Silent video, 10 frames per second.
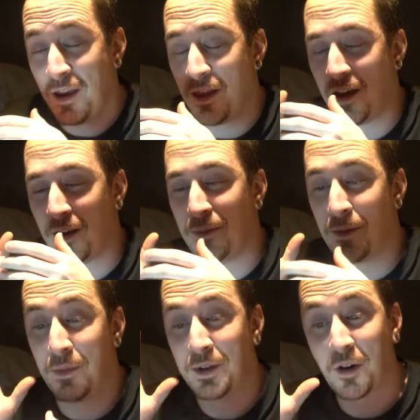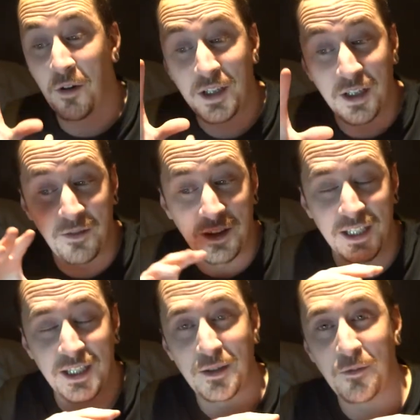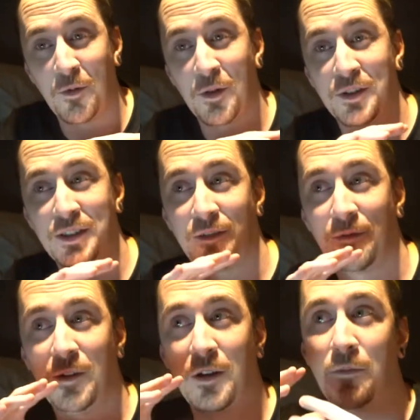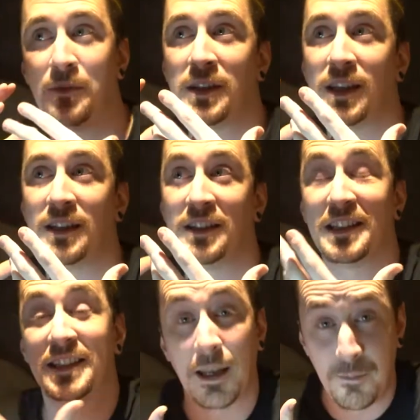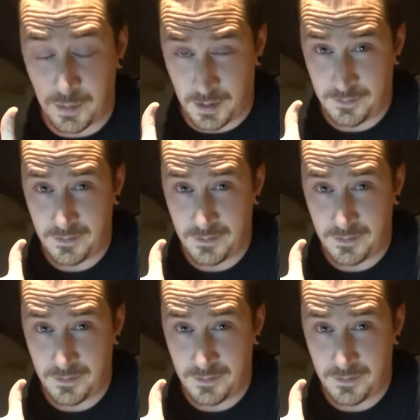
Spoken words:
The majority of this was filmed in December.